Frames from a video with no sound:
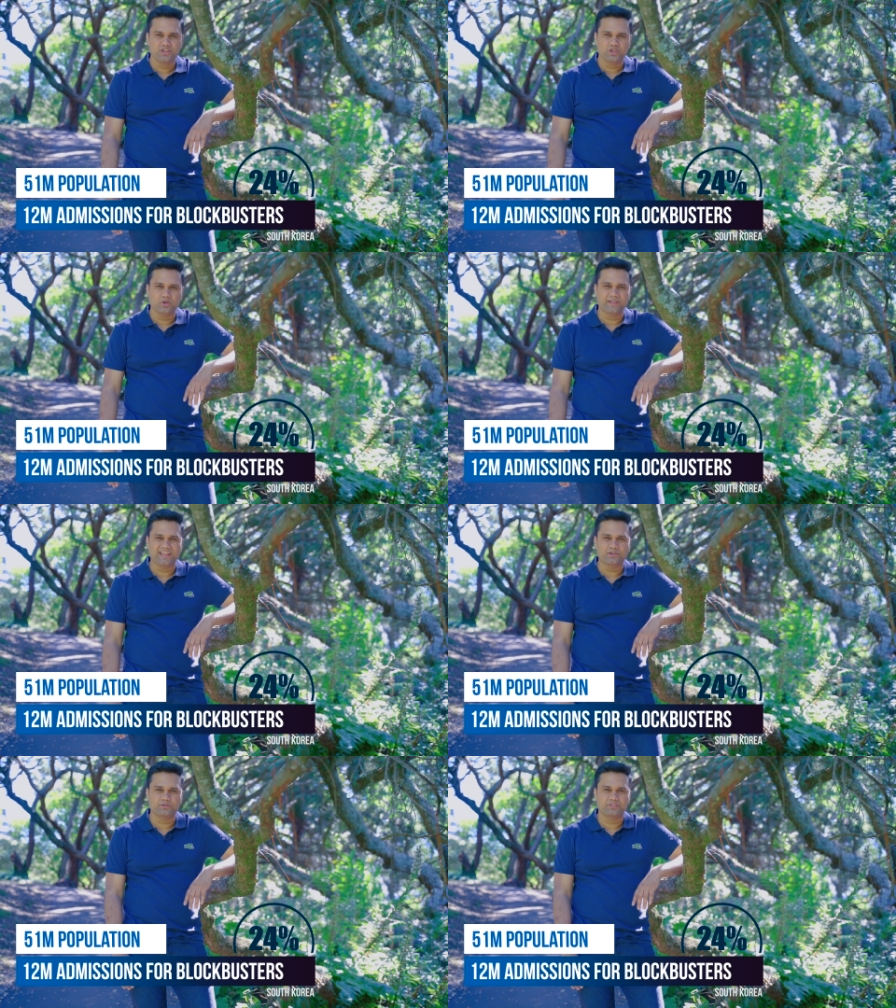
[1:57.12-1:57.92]
going
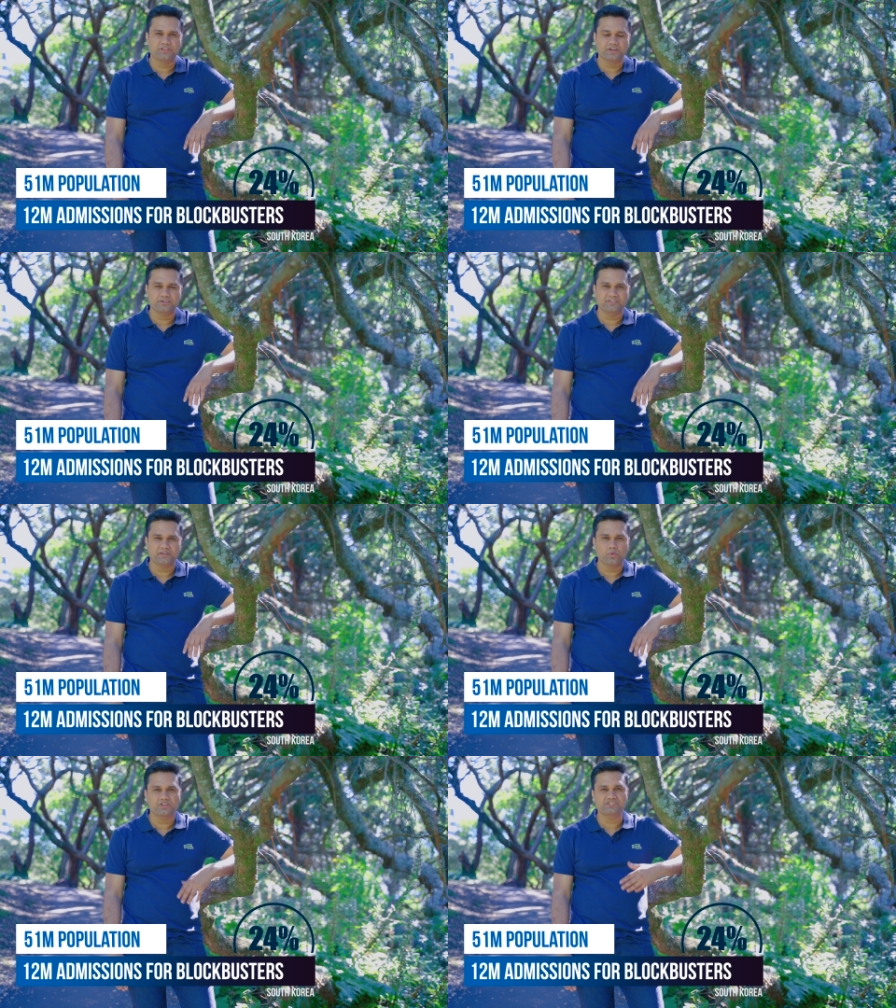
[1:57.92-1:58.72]
out to theaters
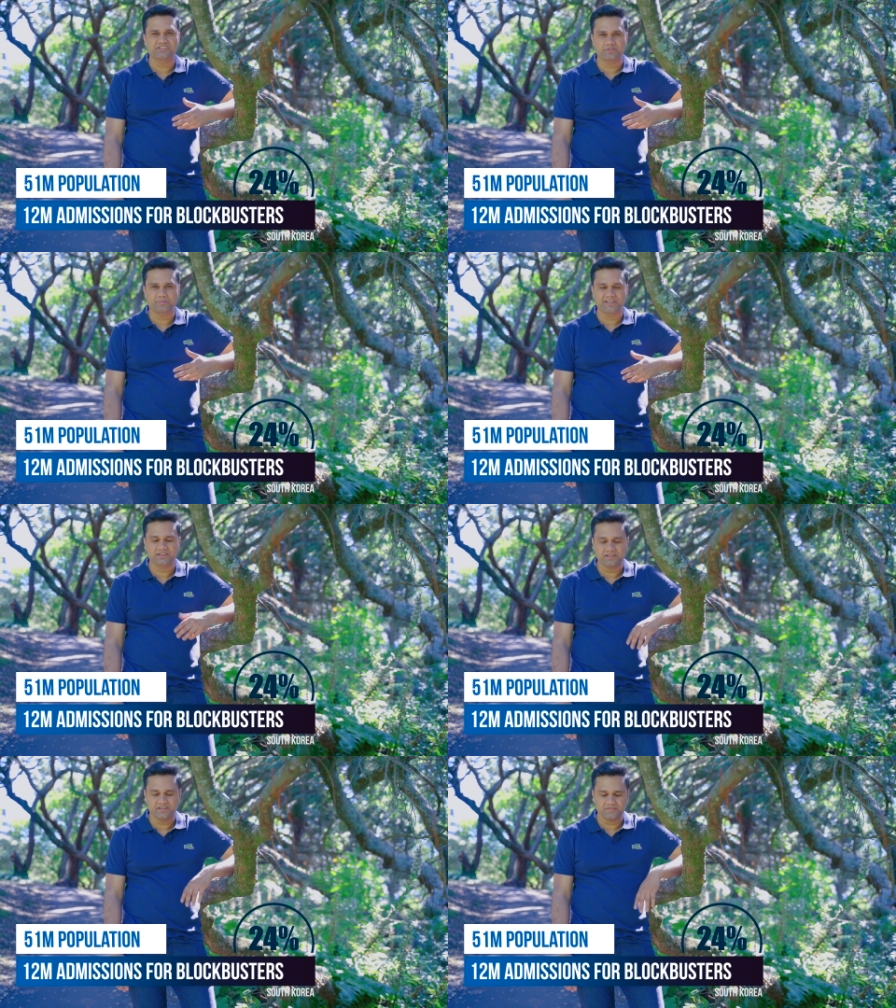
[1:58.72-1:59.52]
and watching their
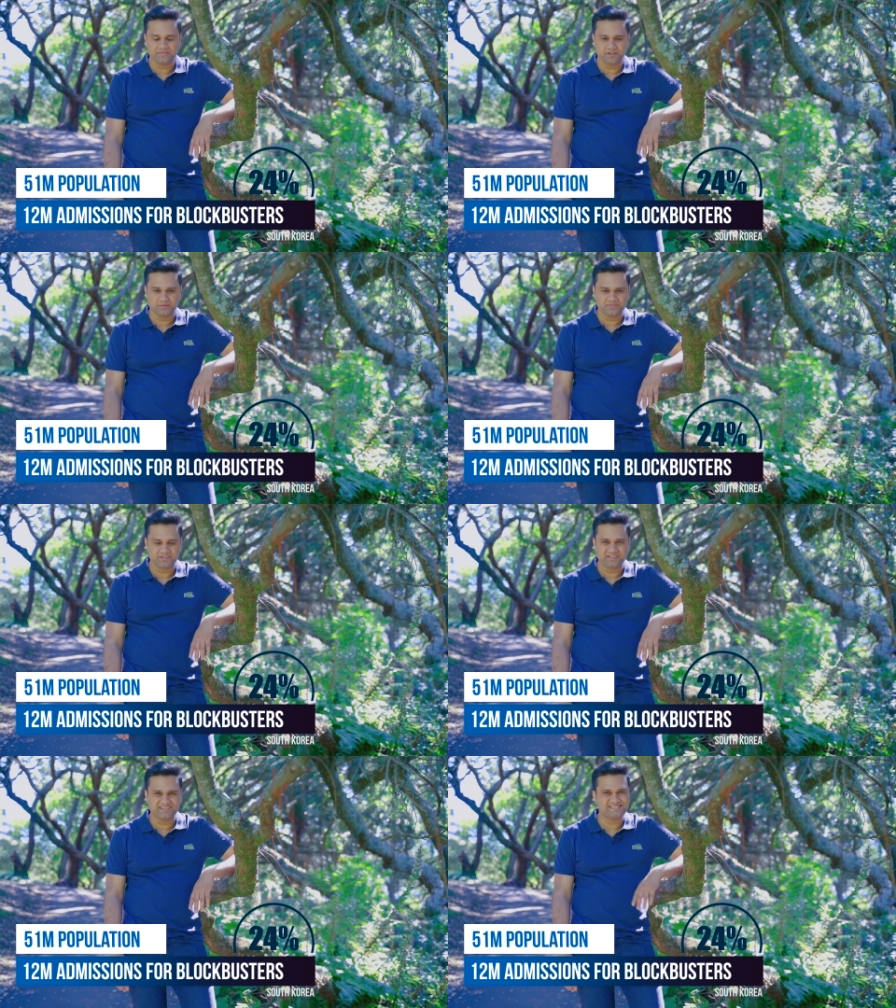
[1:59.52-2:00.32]
big
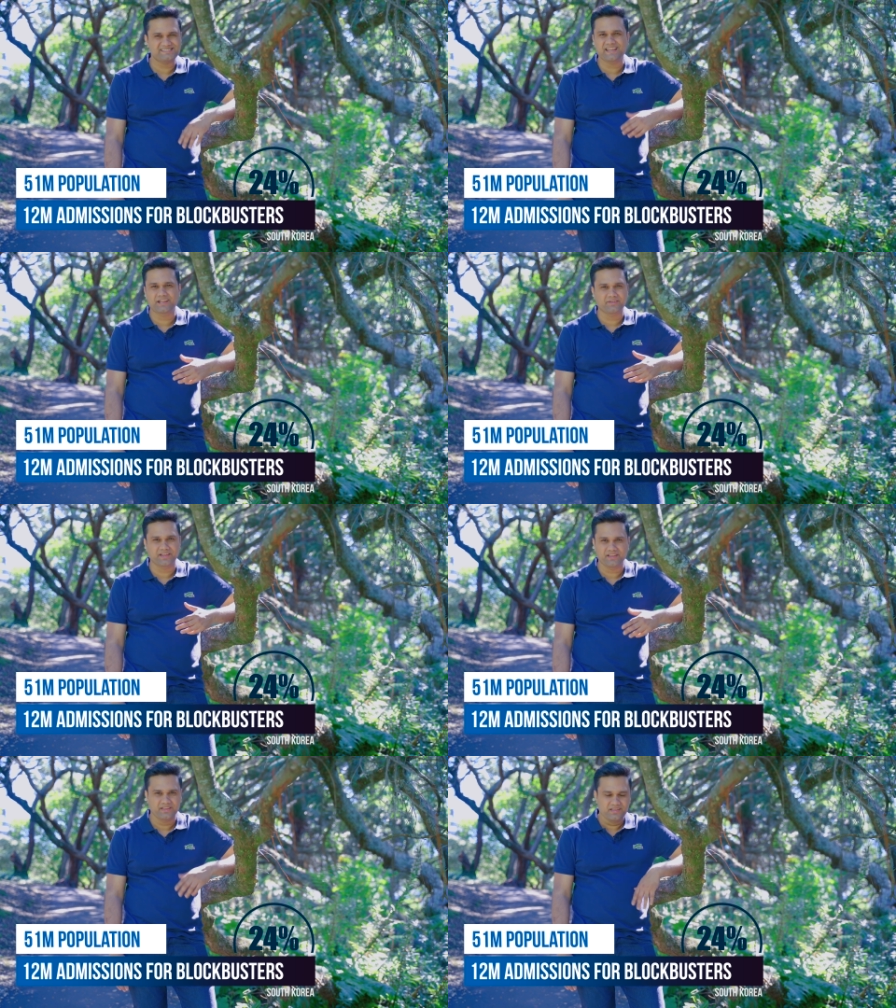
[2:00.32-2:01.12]
films.
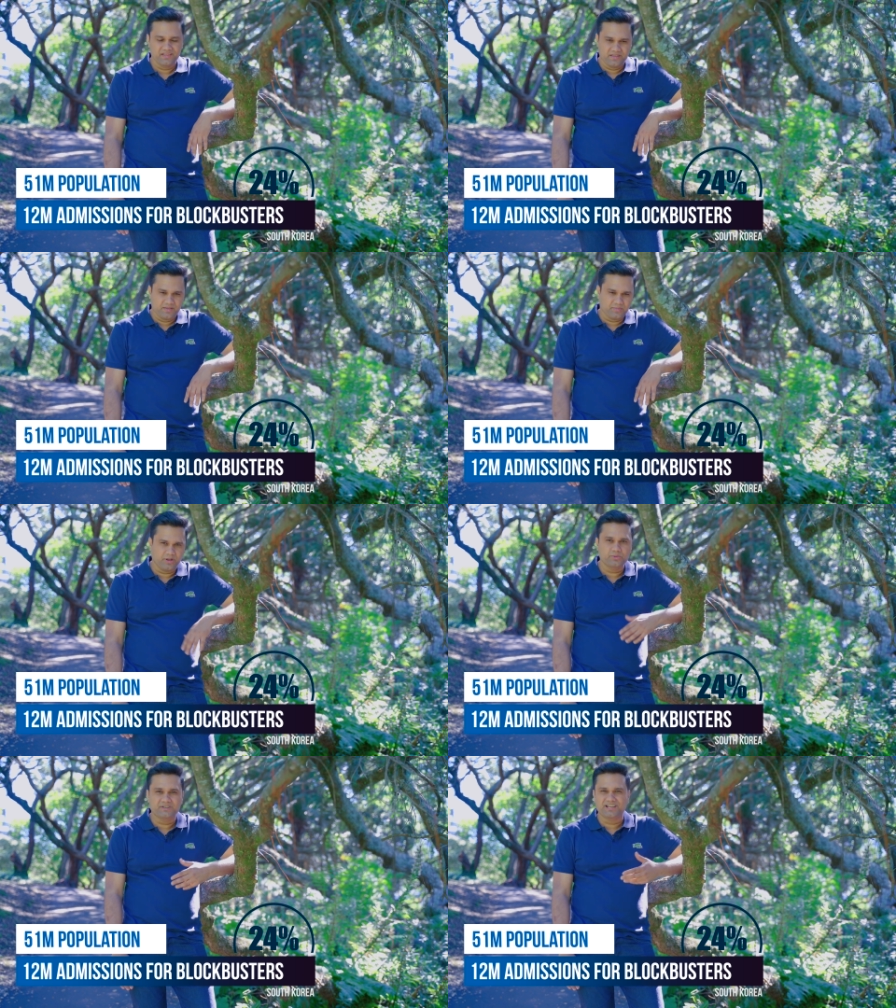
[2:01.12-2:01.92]
Staggering.
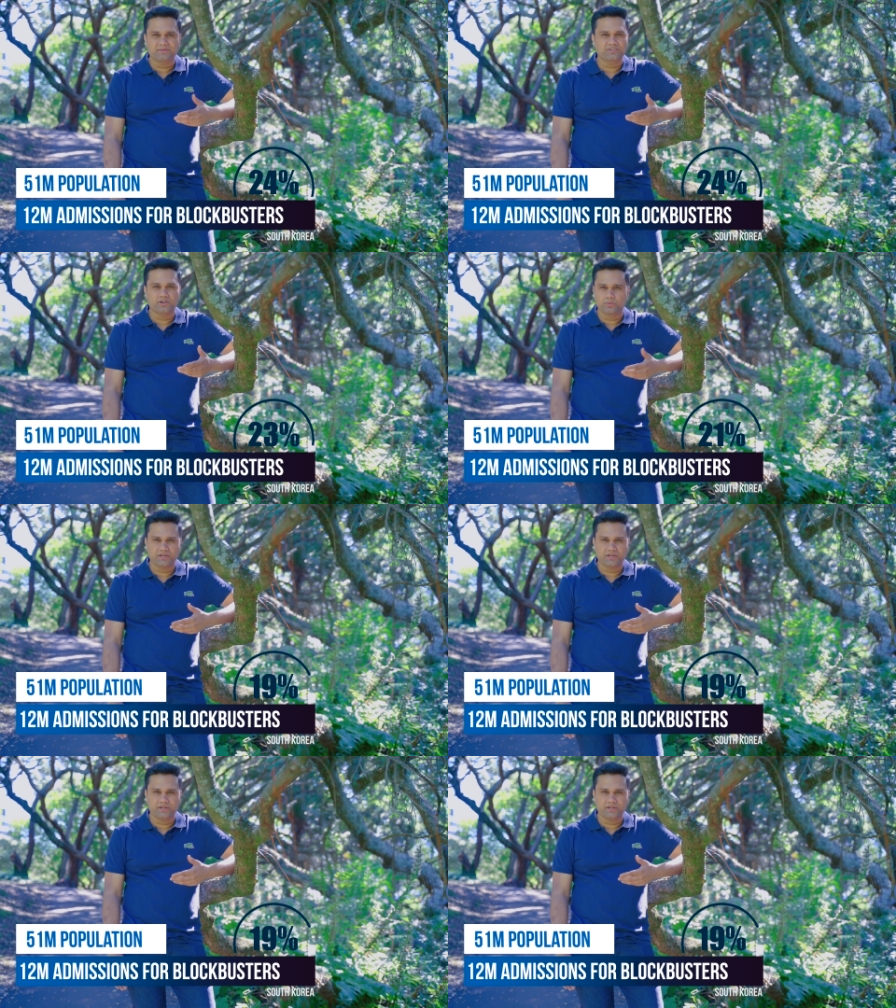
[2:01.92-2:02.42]
Bollywood comes nowhere